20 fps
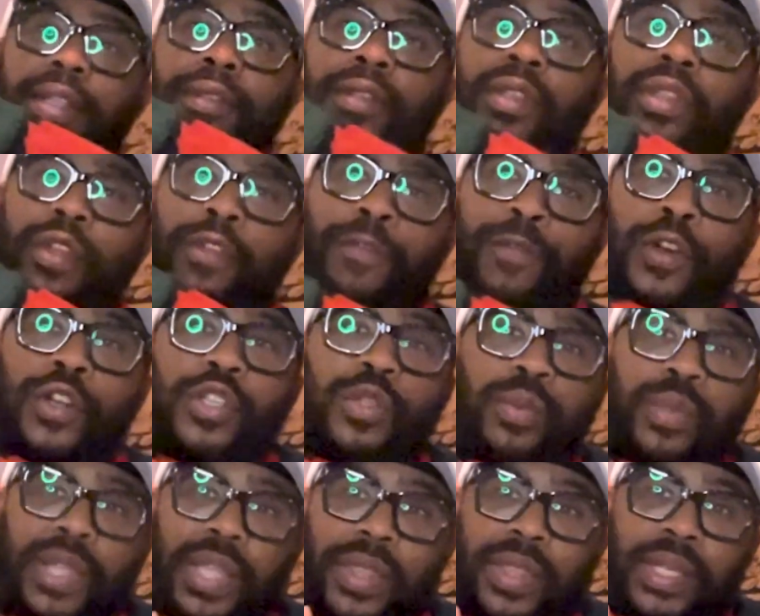the first
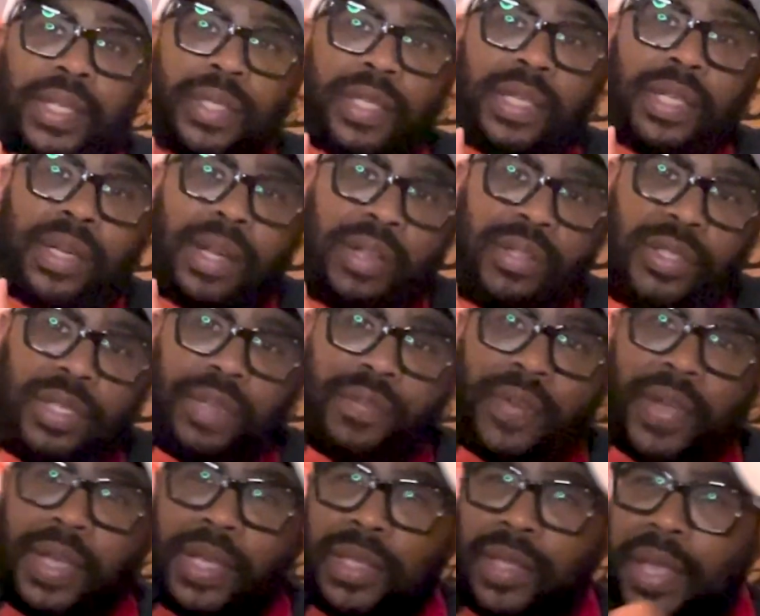one that they did, and I'll see if
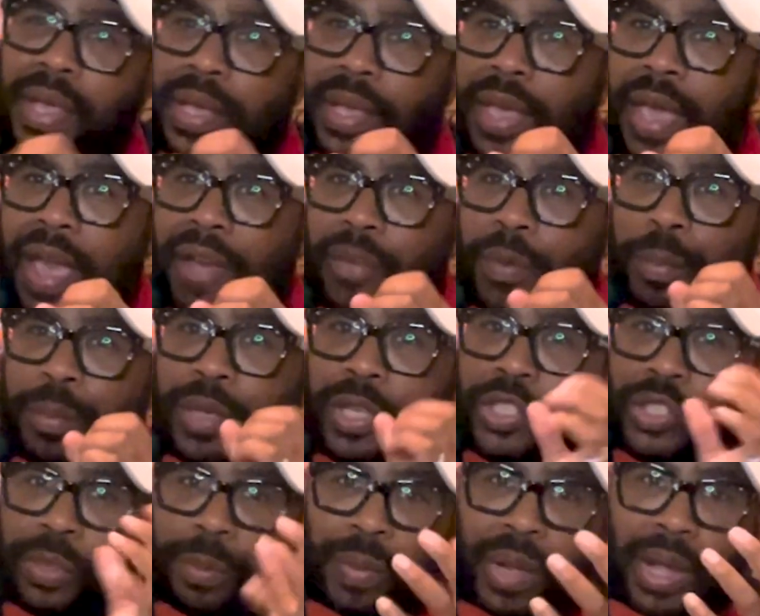I can like have a
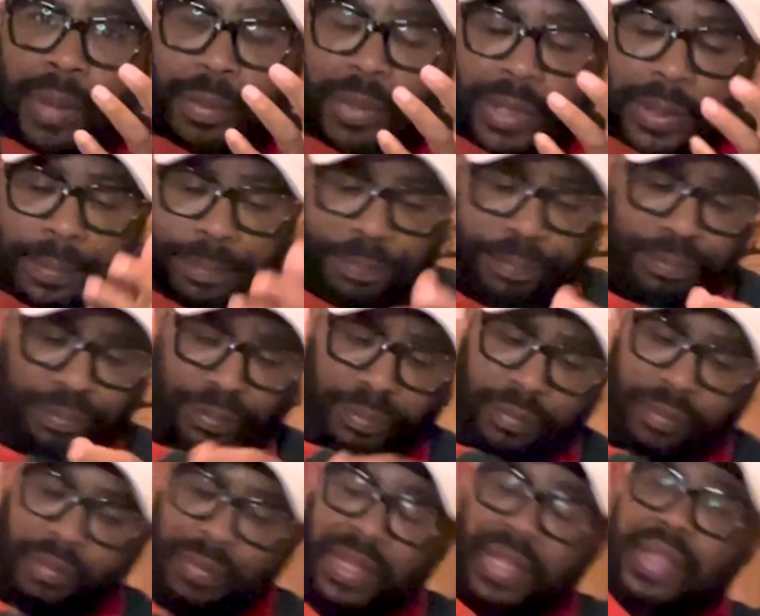picture pop up,
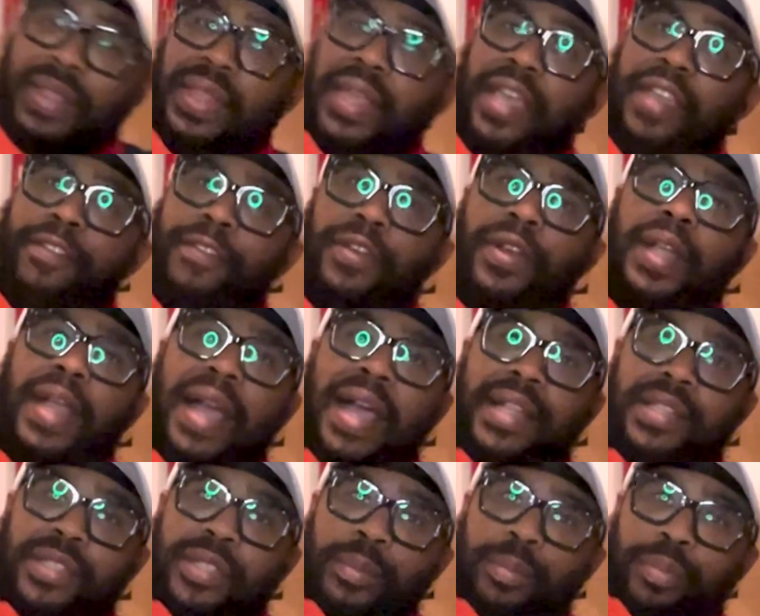they
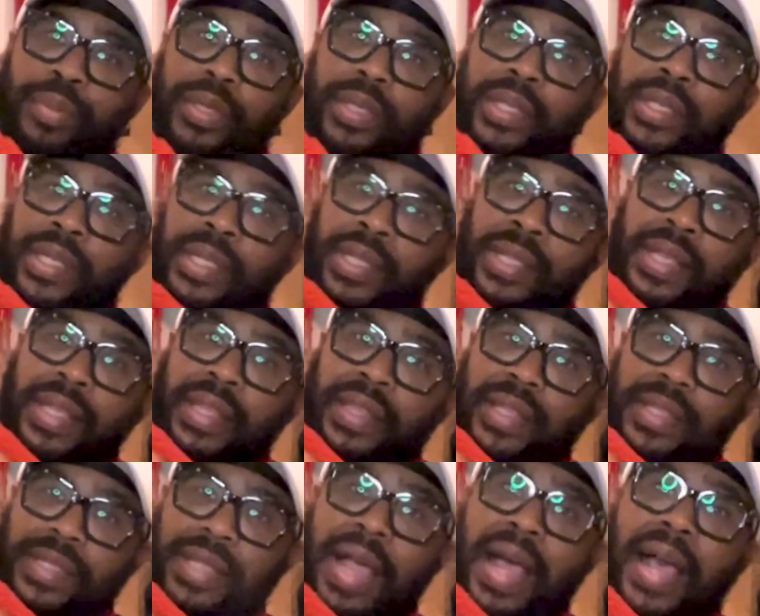forgot to put
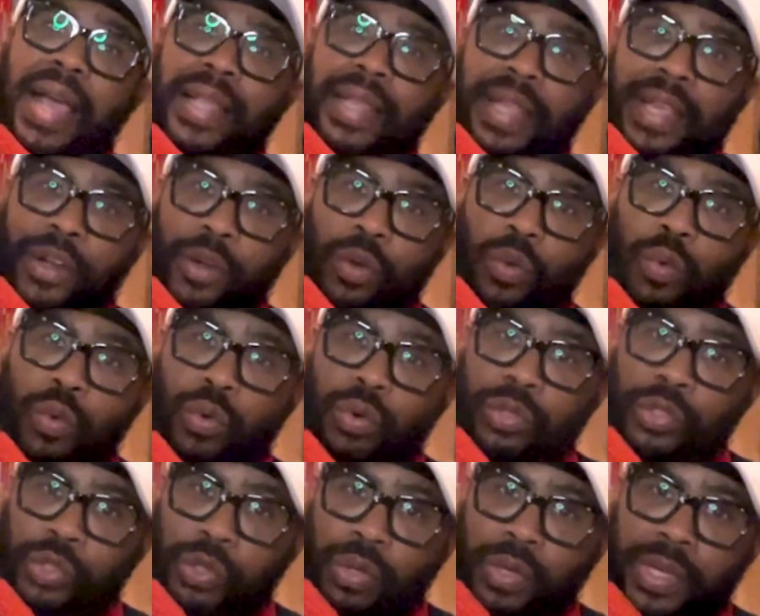this highlighter
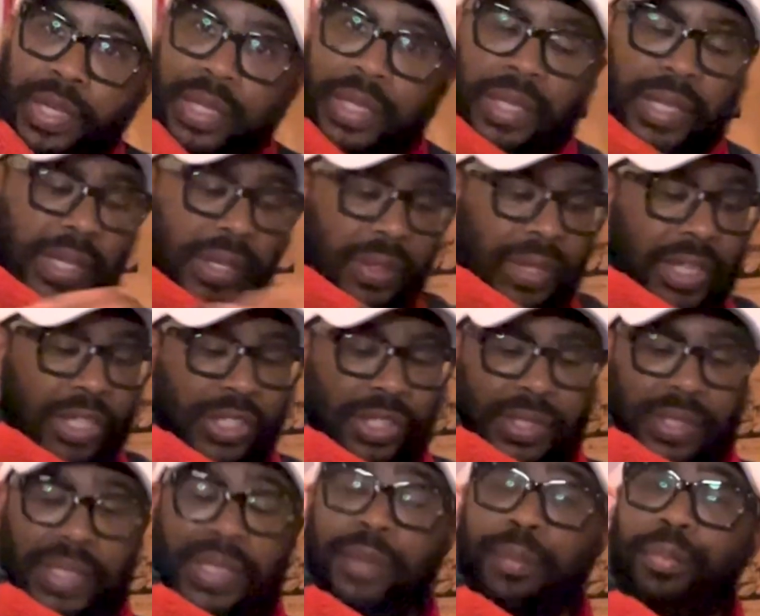orange on it, and they
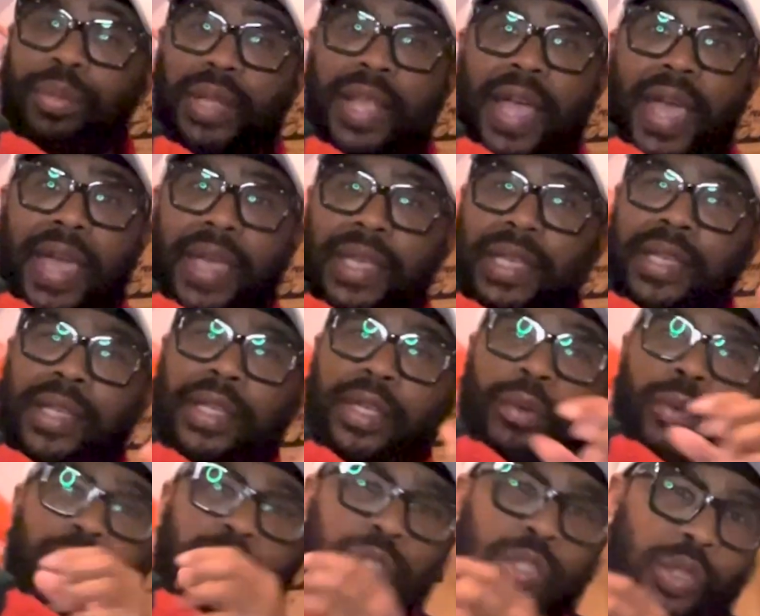just did black, and it
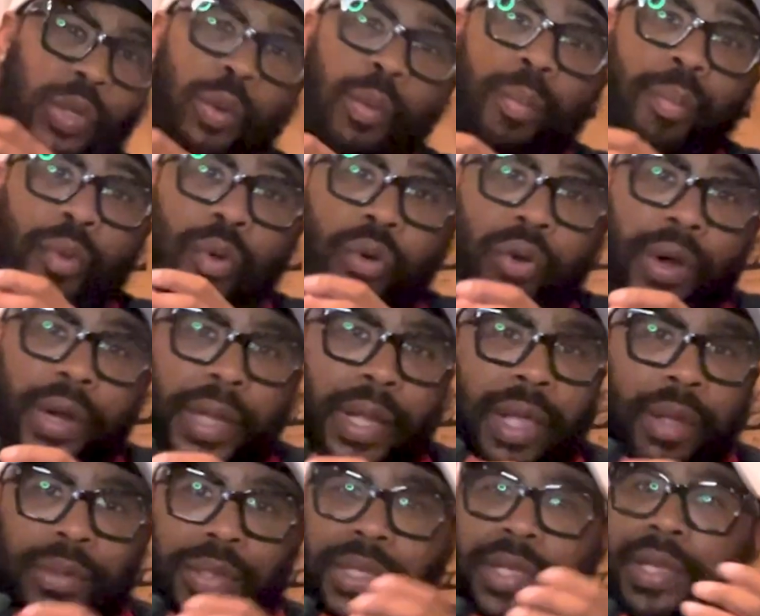was so boring. I
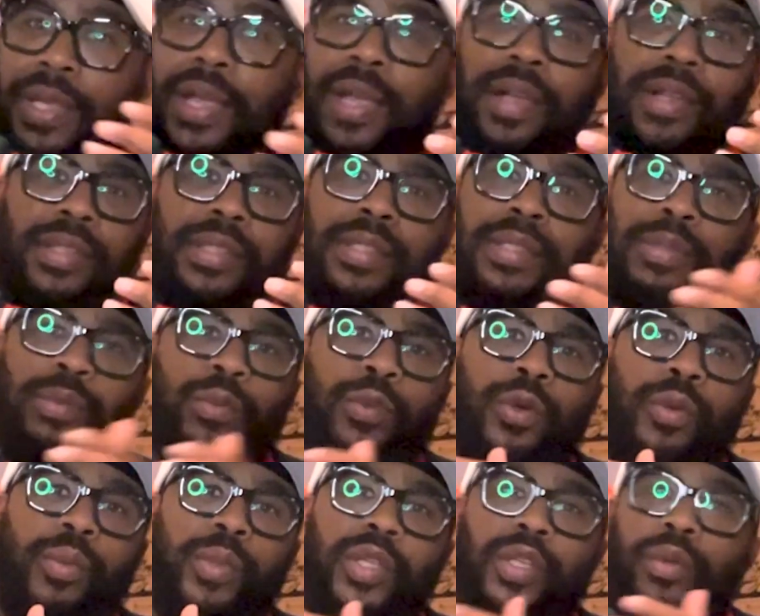was like, guys, what
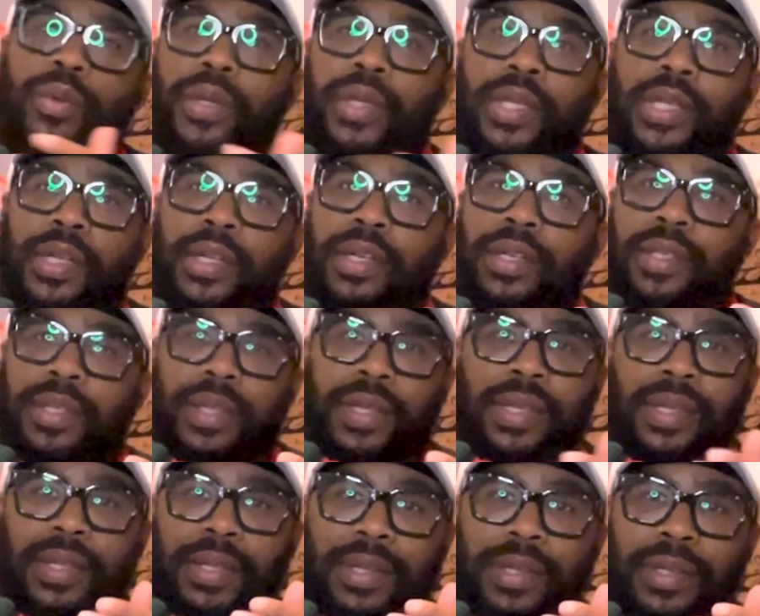are we doing here?
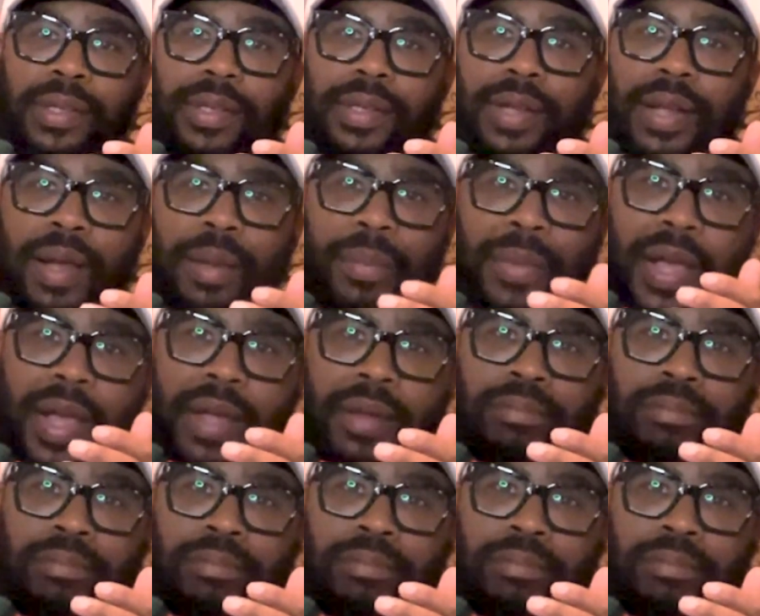Like, I'm not